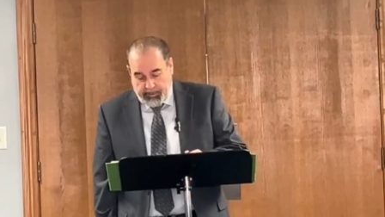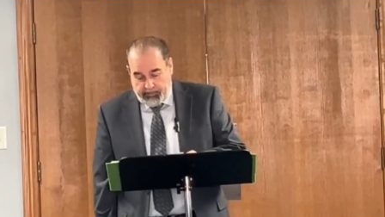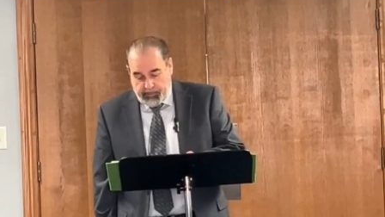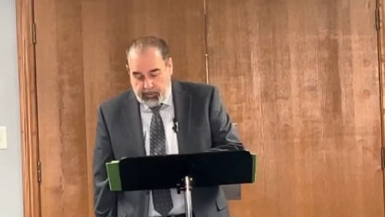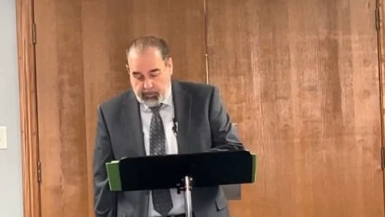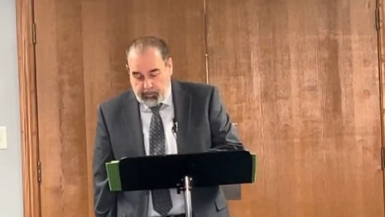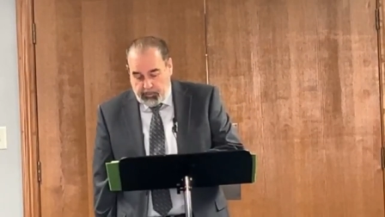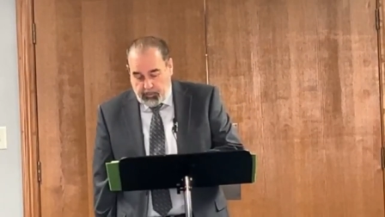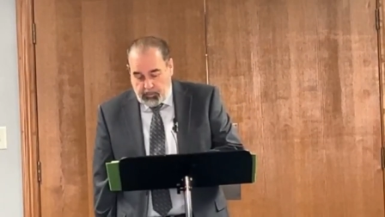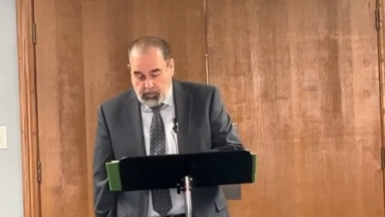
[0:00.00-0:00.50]
but
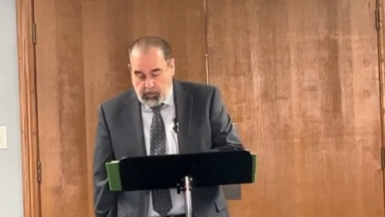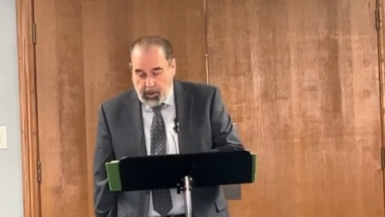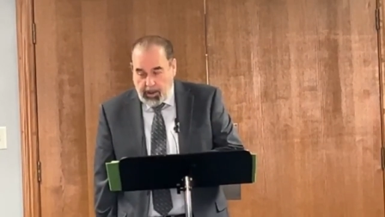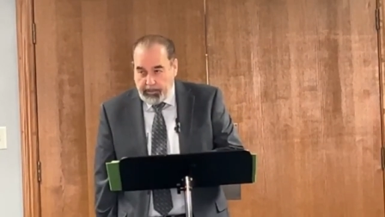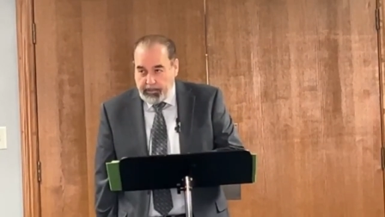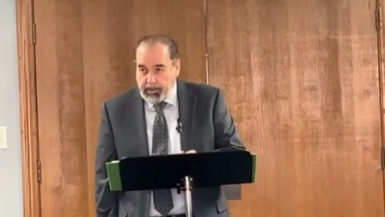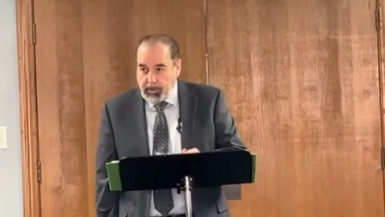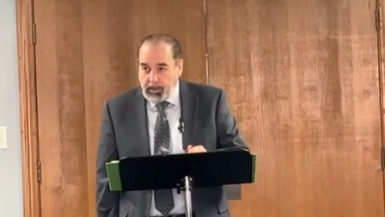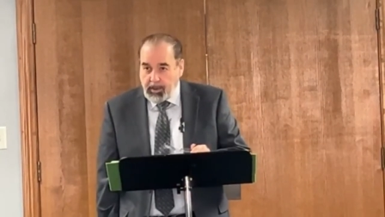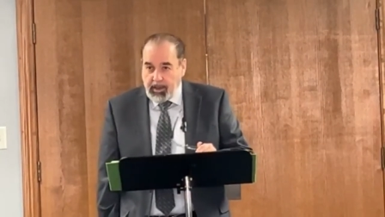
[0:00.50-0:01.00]
if you grew
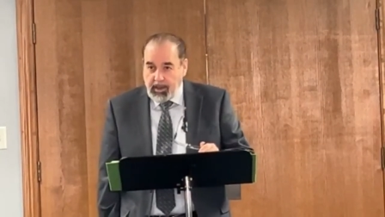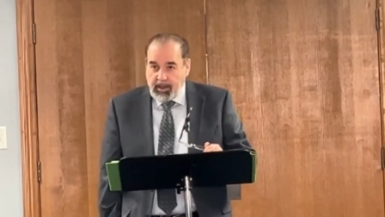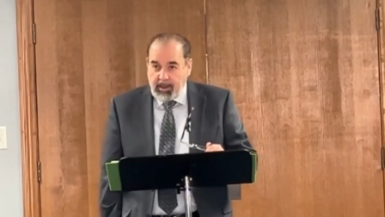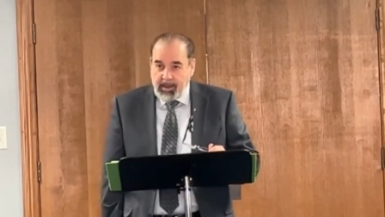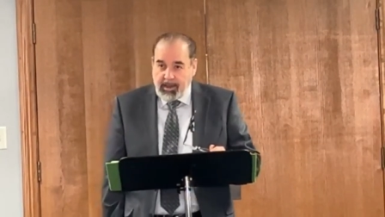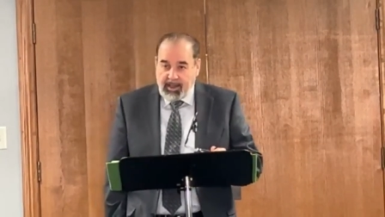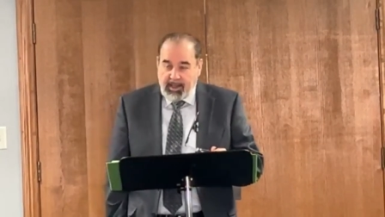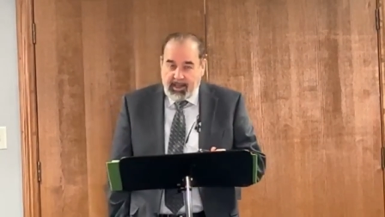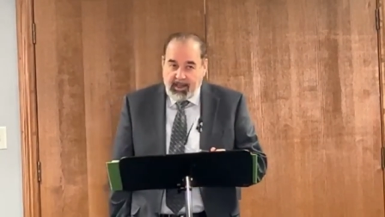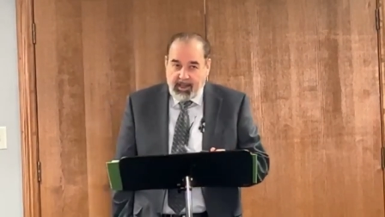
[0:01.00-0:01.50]
up,
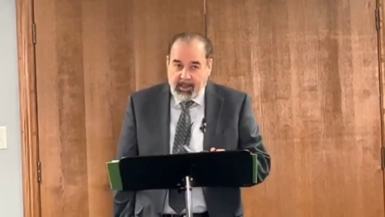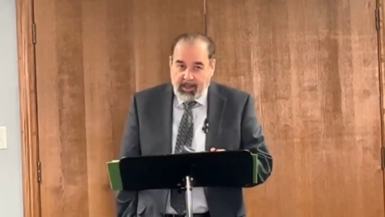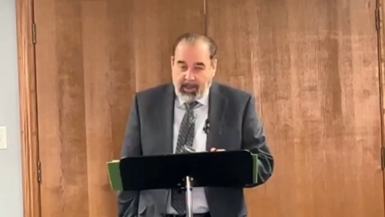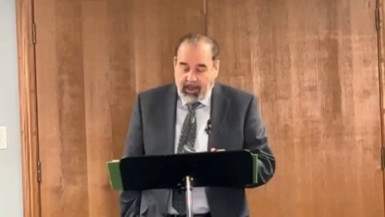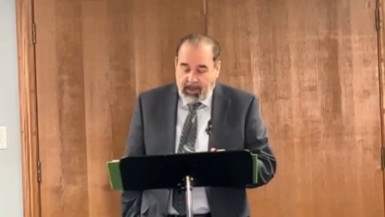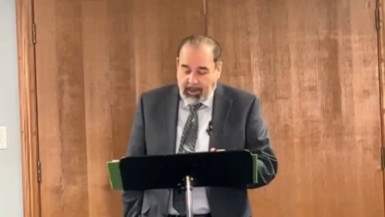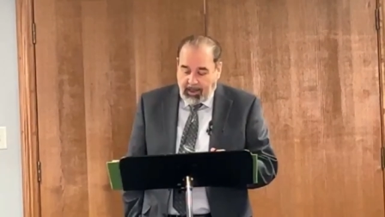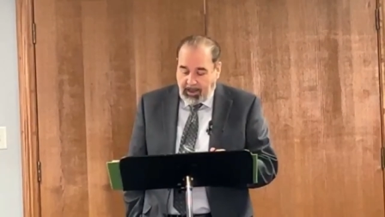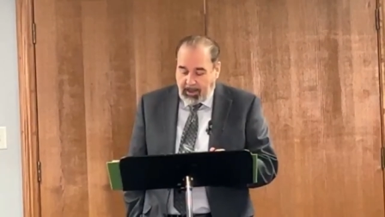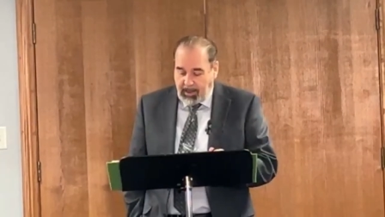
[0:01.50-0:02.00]
in,
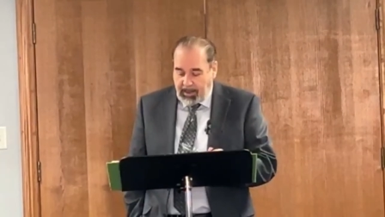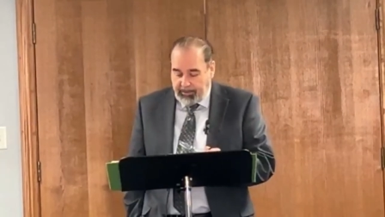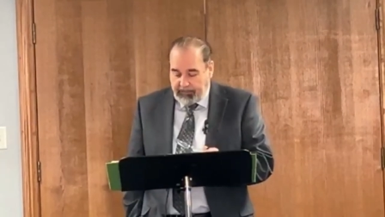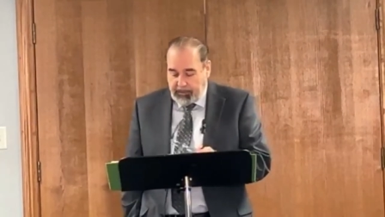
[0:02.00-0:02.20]
uh,